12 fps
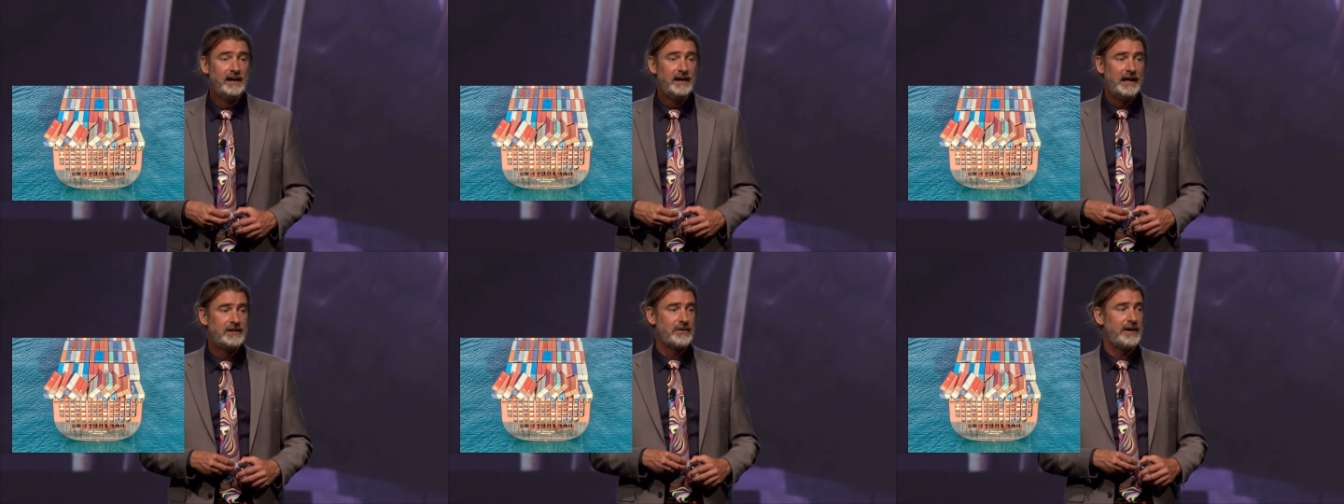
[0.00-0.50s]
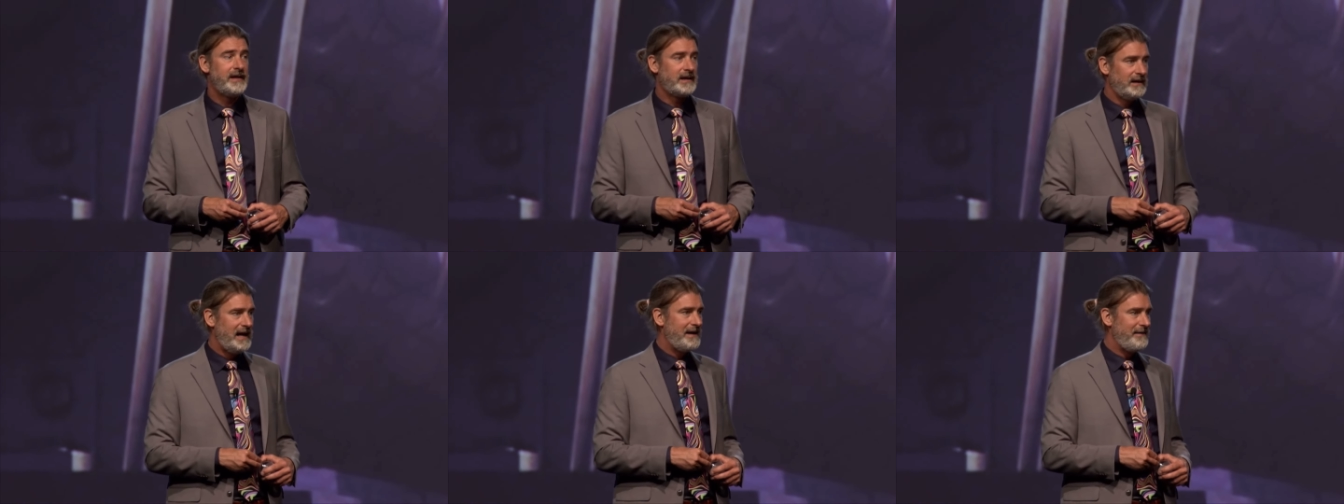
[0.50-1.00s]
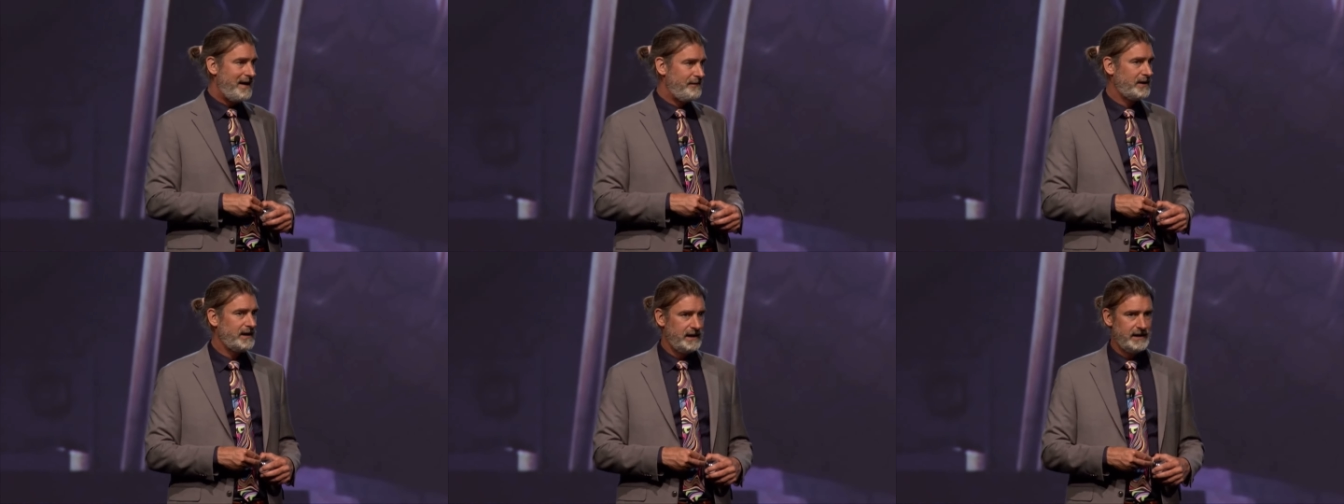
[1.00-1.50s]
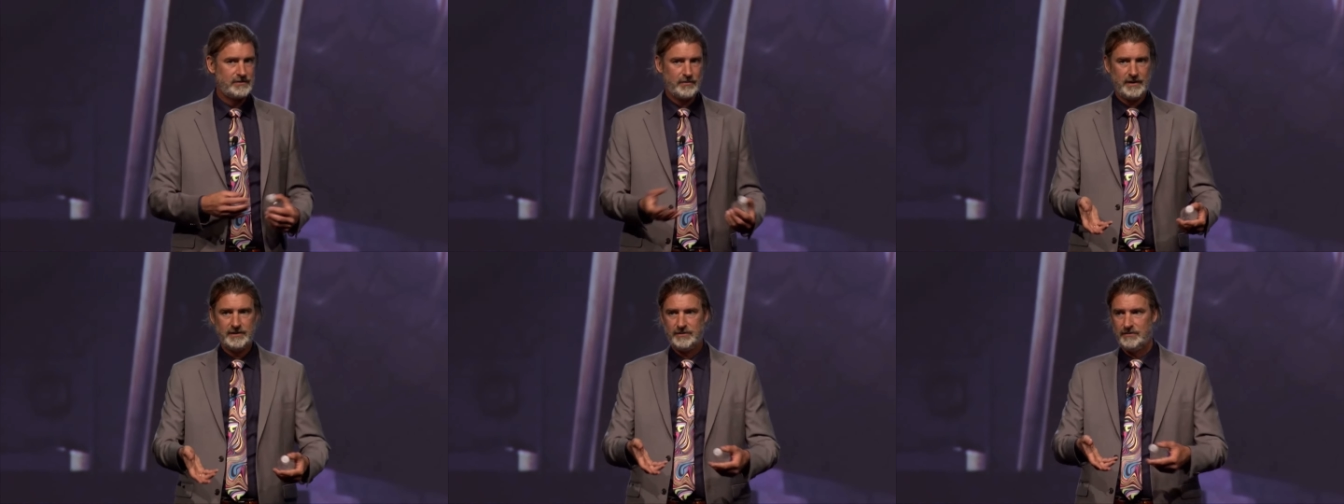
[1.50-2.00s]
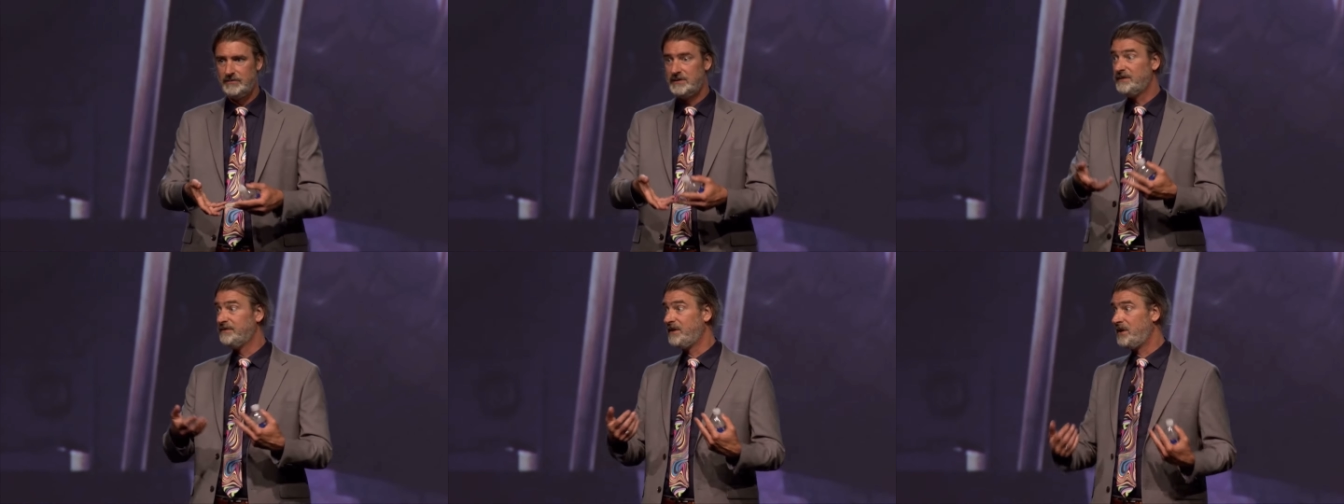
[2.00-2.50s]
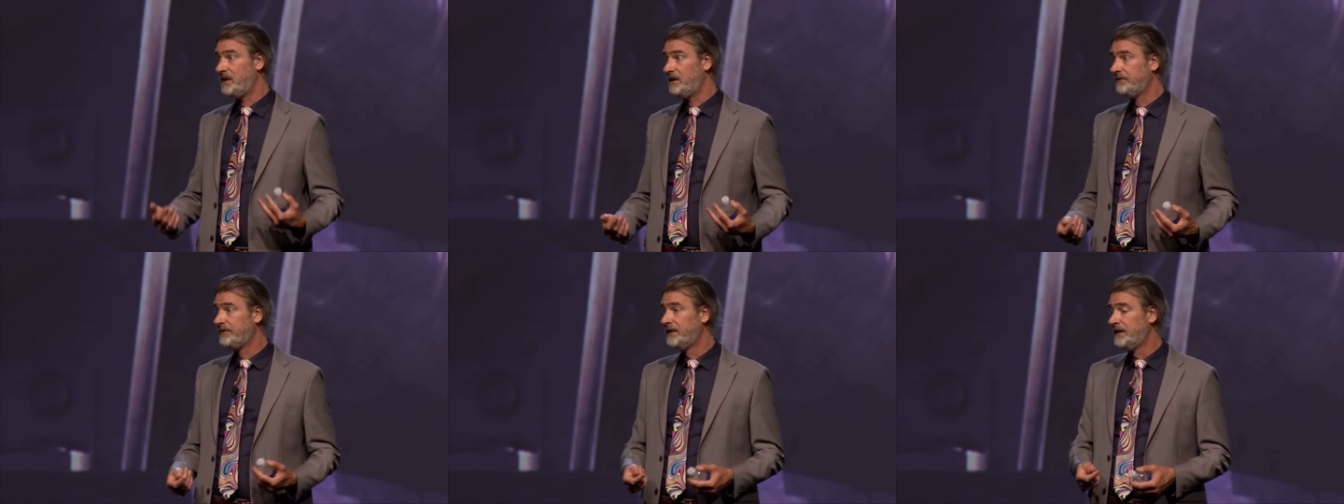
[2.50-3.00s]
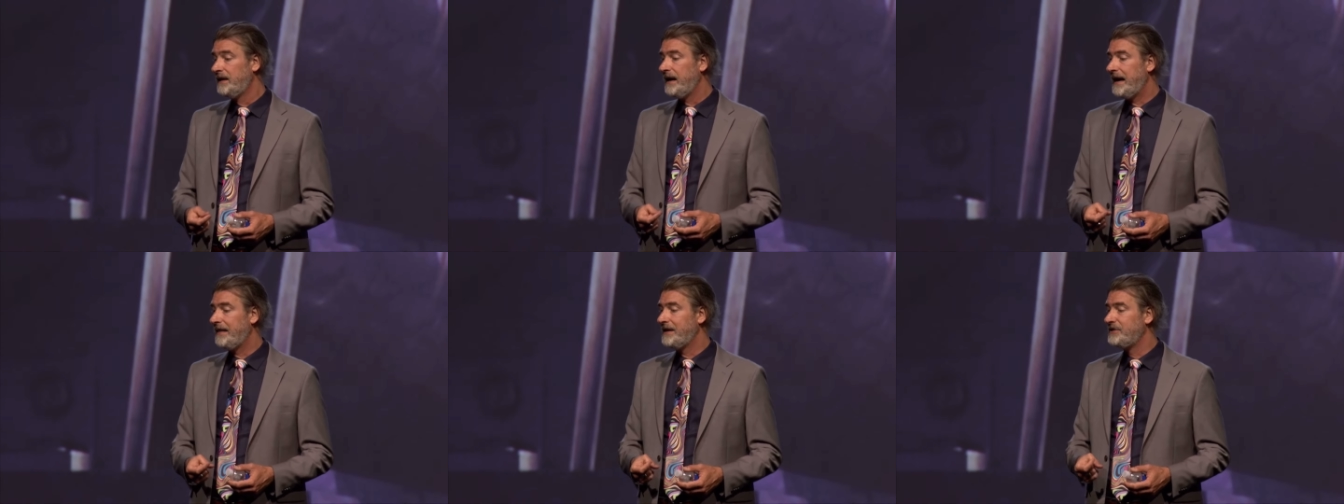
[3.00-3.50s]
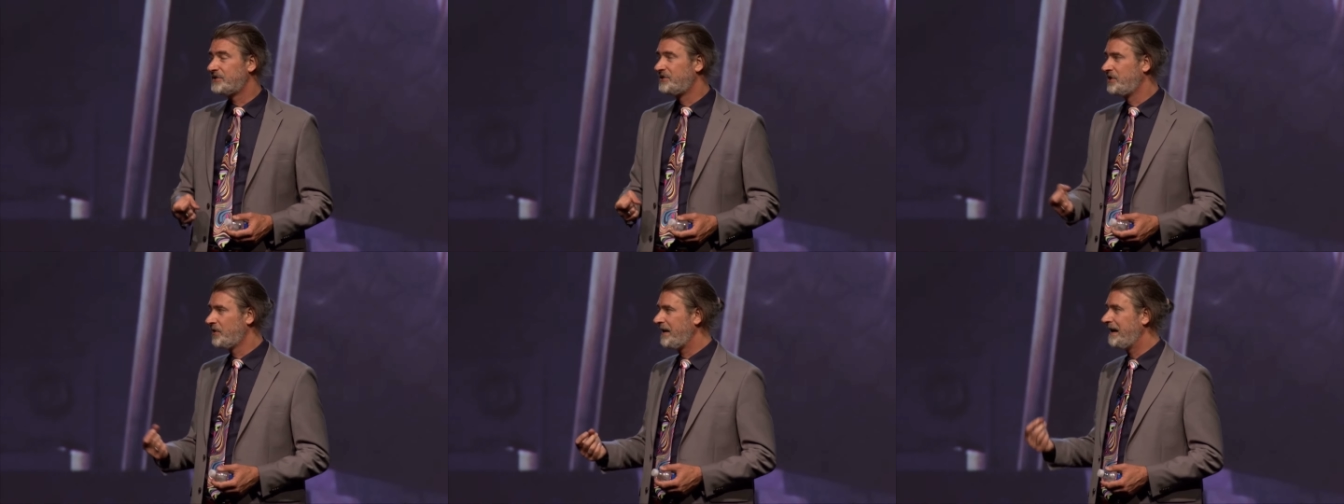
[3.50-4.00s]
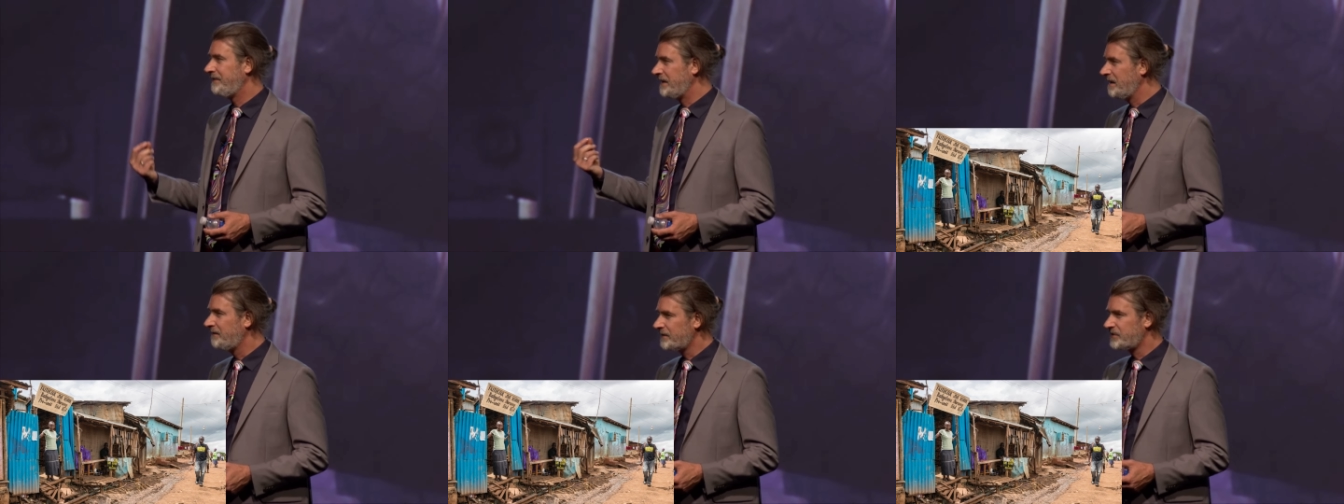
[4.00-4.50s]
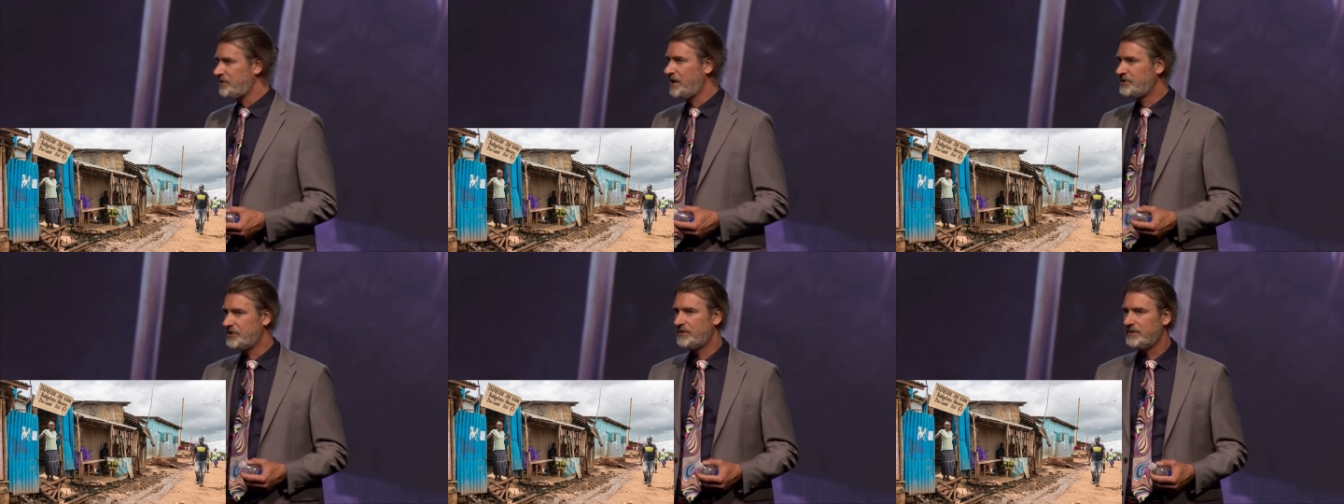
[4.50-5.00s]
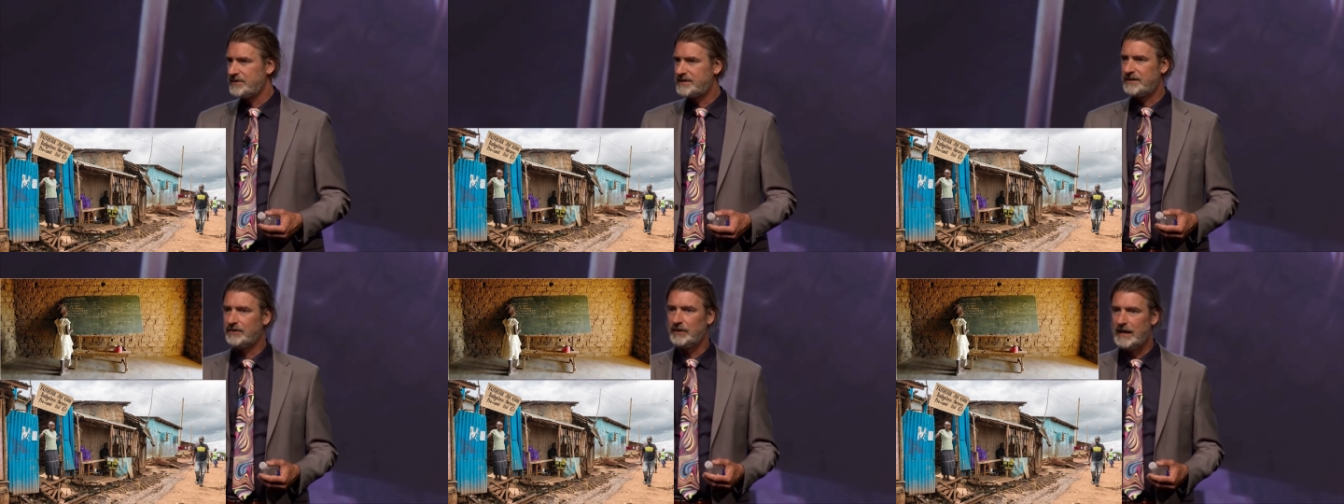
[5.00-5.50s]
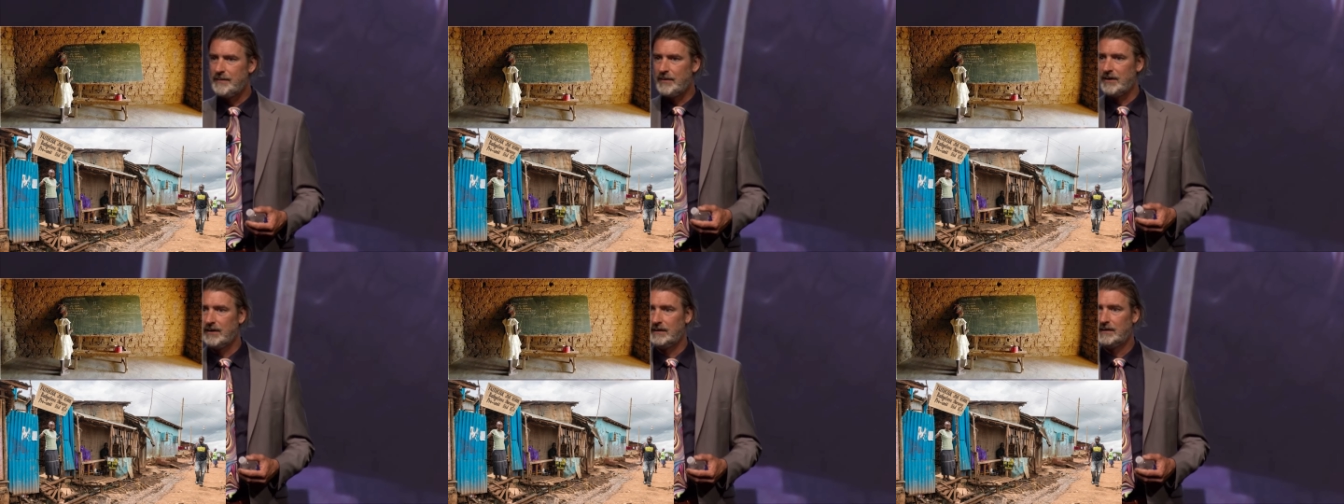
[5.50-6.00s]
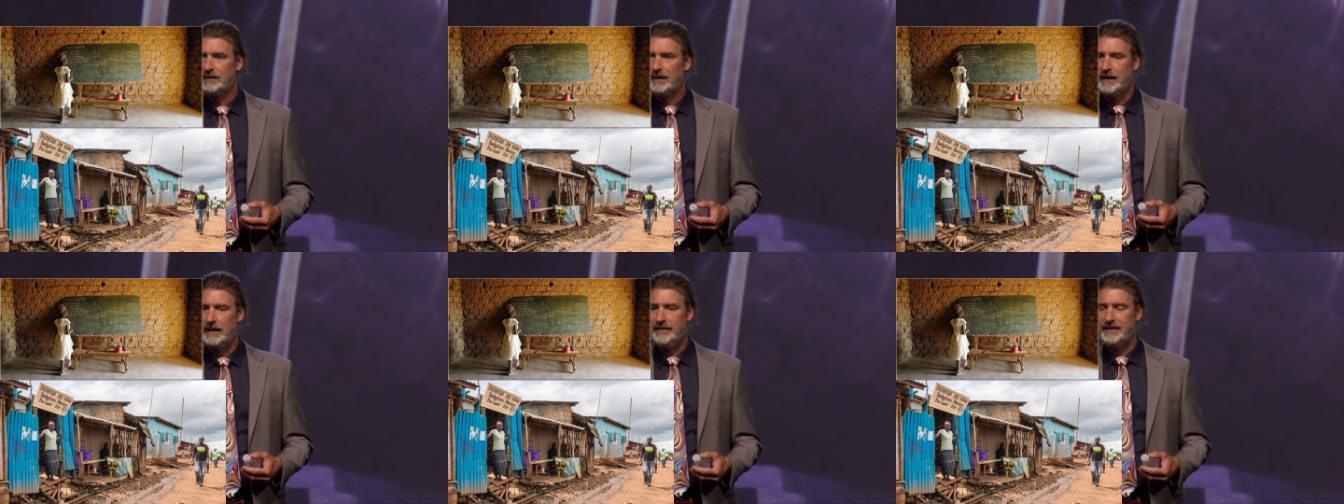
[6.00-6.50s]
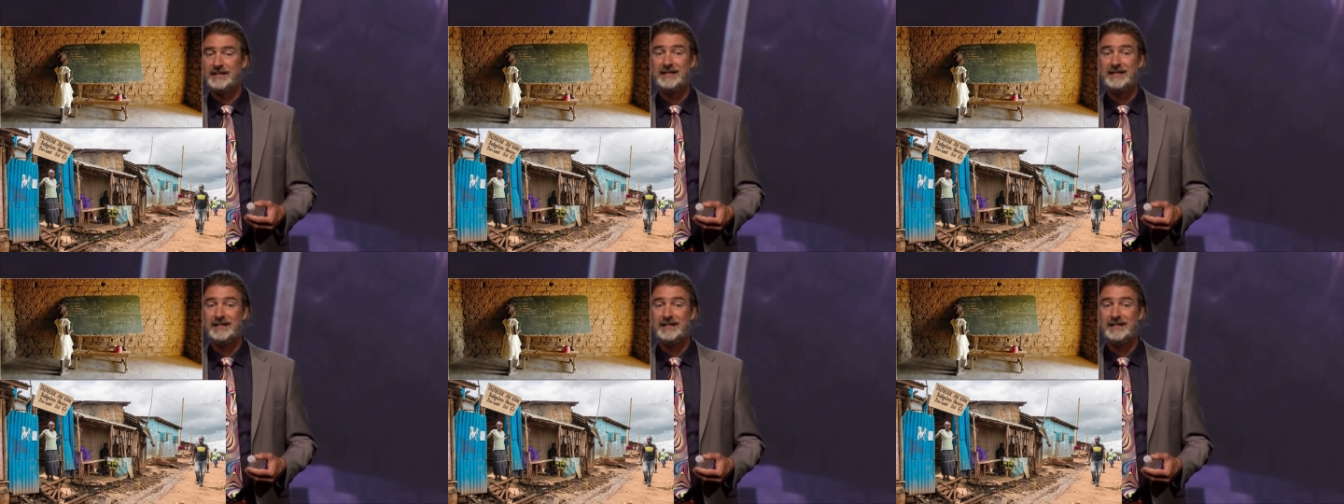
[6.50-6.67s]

And so I think a lot of Africa is going to devolve and they just don't have the infrastructure or the skilled labor uh, that's